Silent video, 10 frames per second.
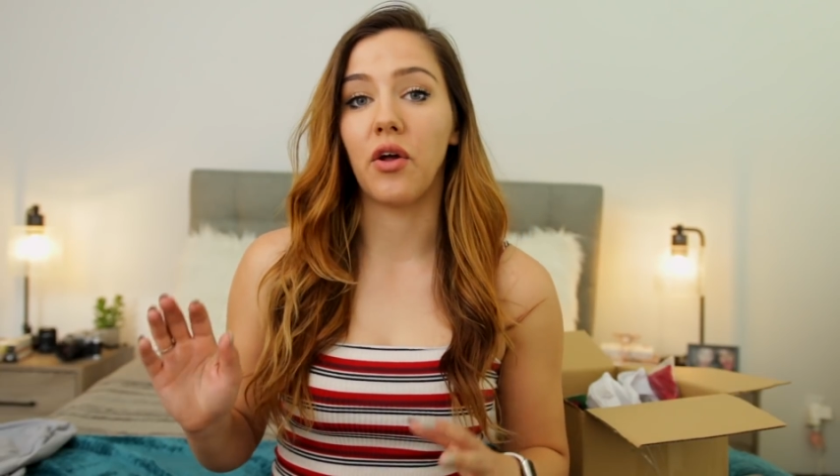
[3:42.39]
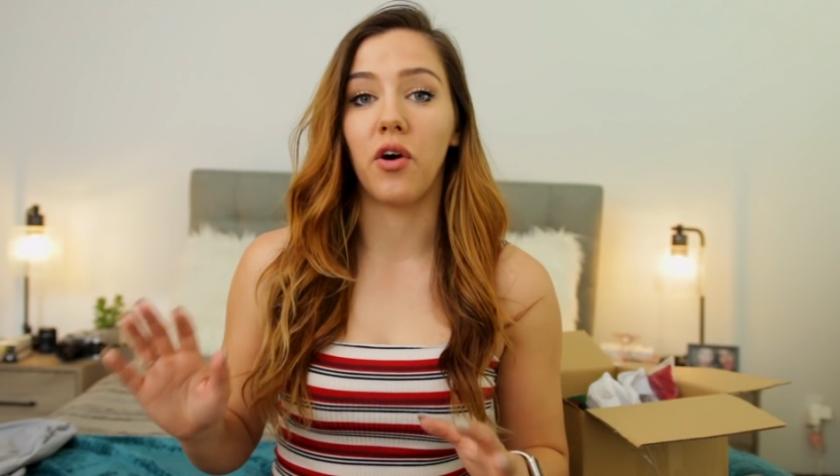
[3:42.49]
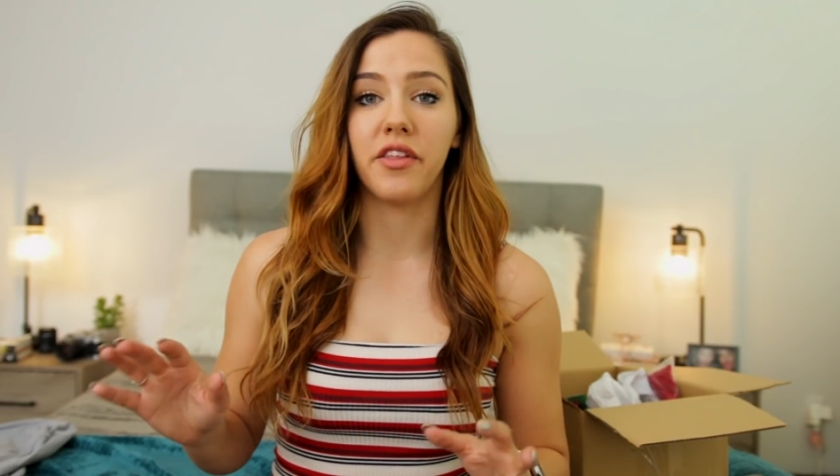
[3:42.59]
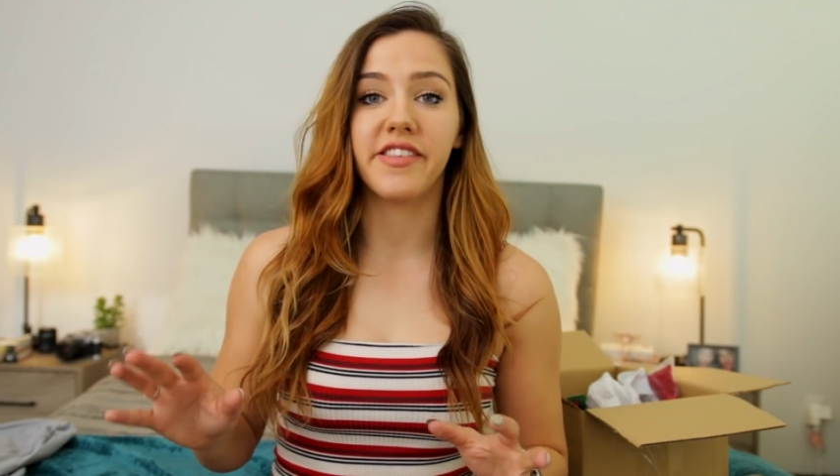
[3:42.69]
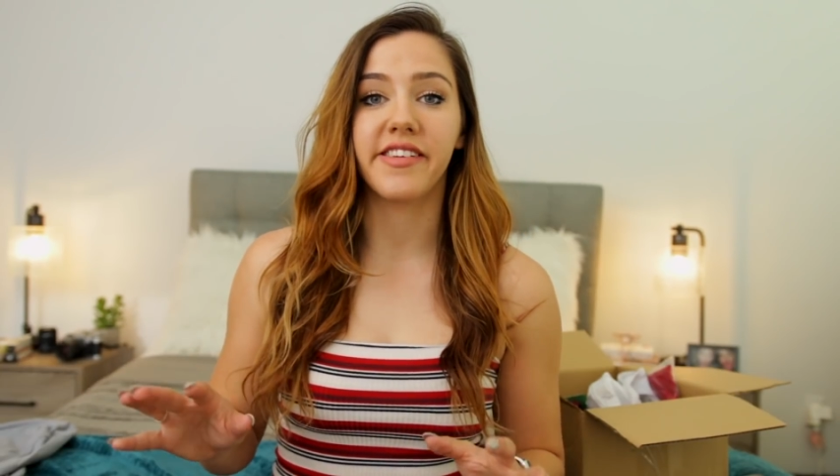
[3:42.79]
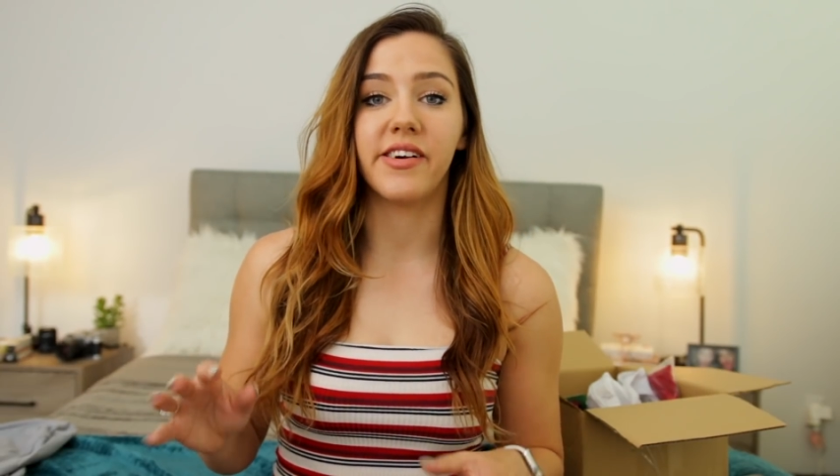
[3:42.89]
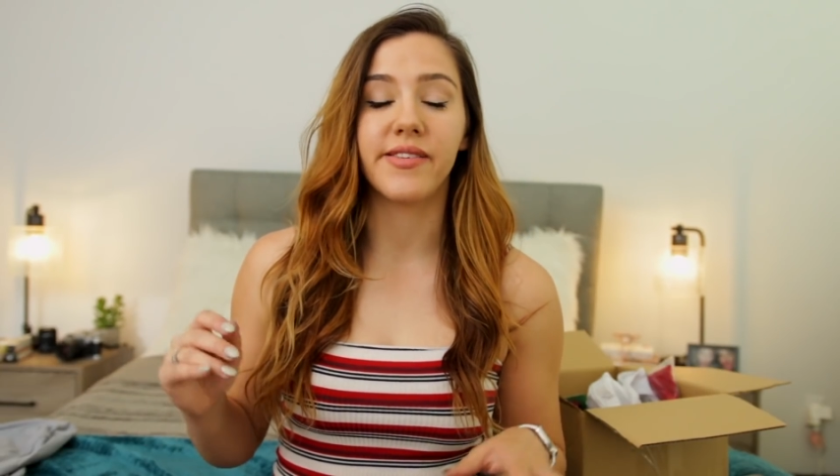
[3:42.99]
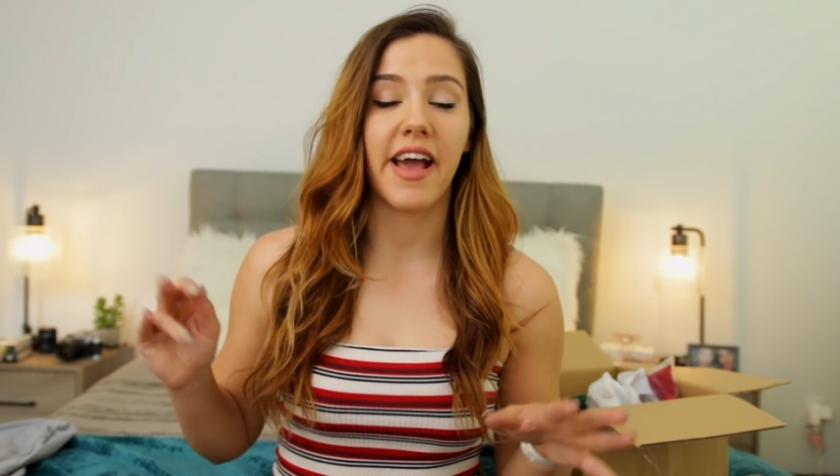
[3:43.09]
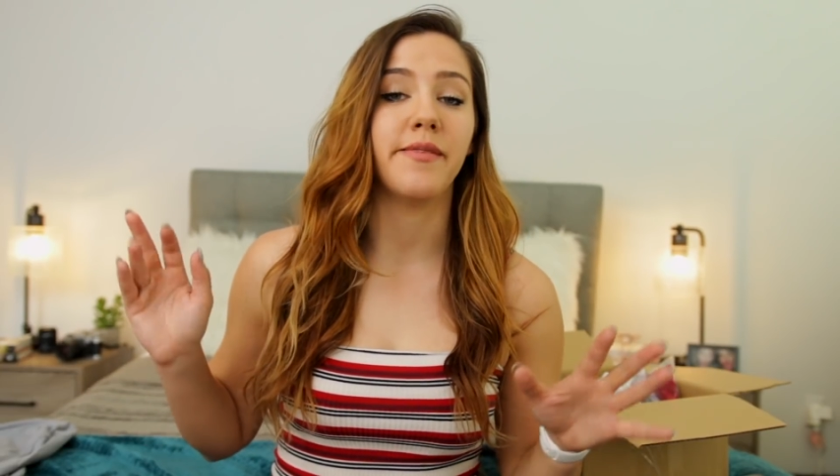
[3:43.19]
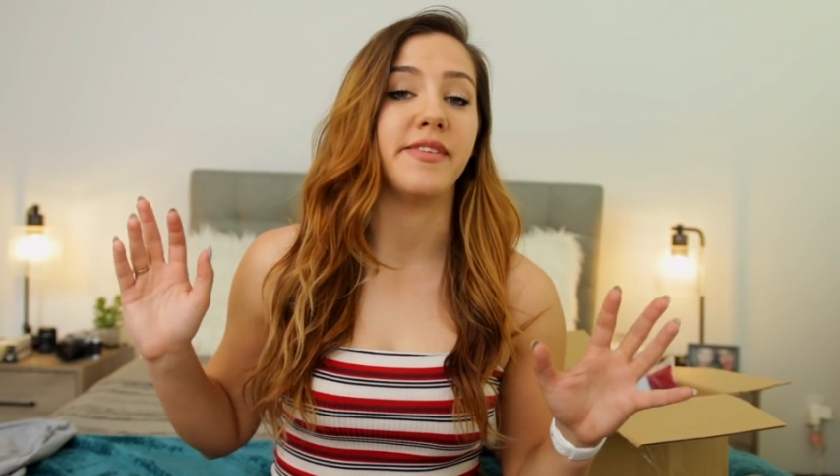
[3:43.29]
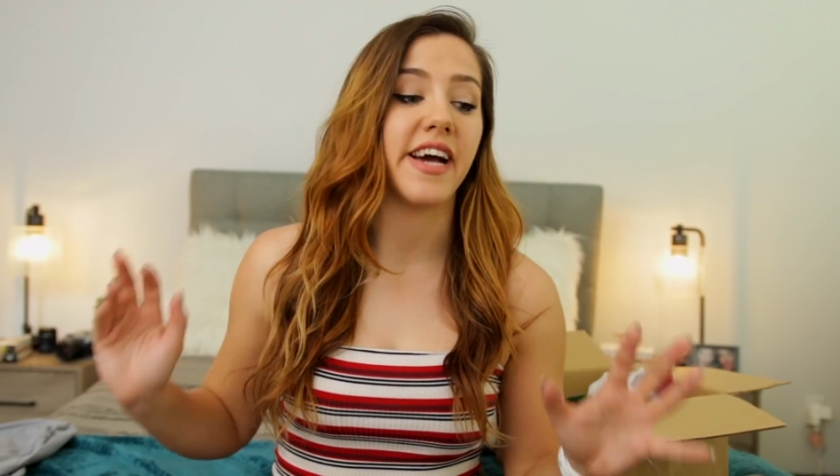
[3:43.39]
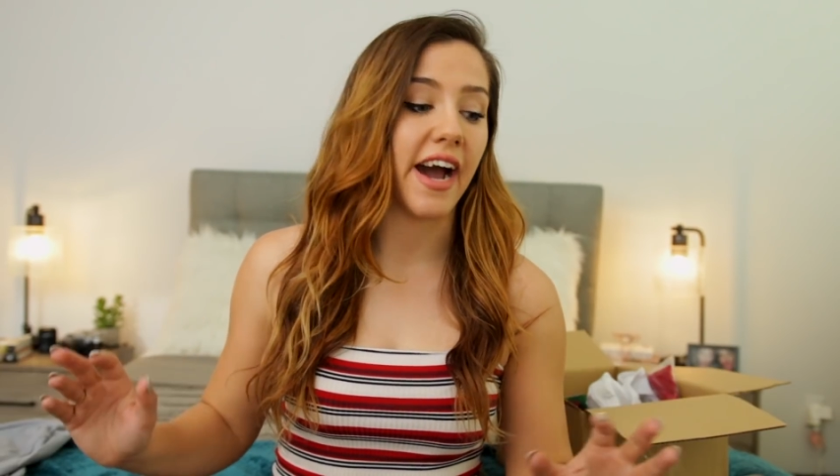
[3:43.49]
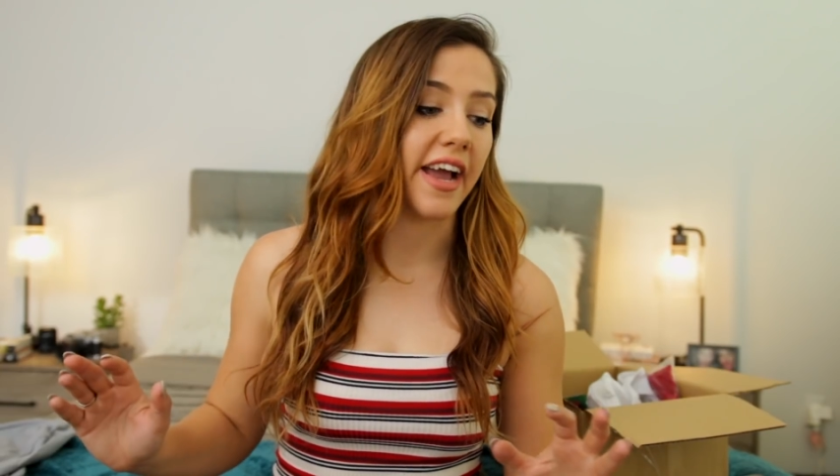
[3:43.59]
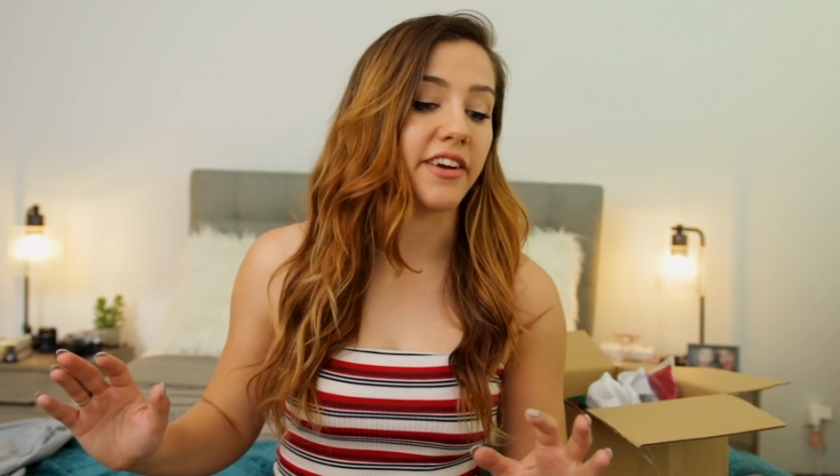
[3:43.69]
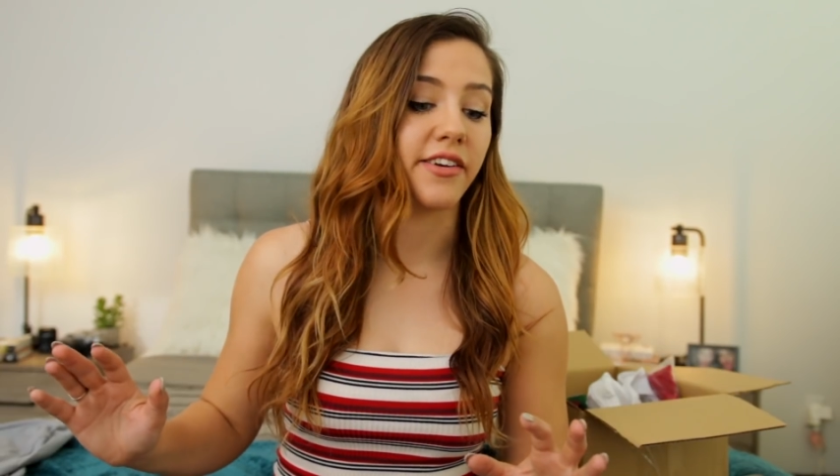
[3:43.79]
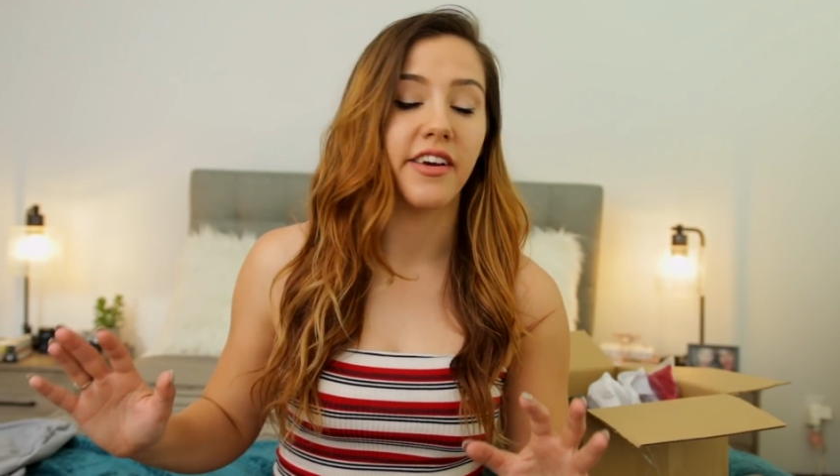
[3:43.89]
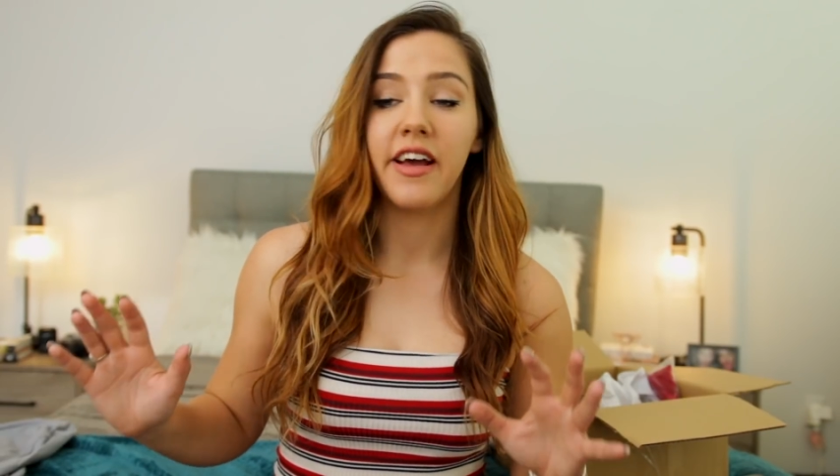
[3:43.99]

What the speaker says: all these clothes. I am tired.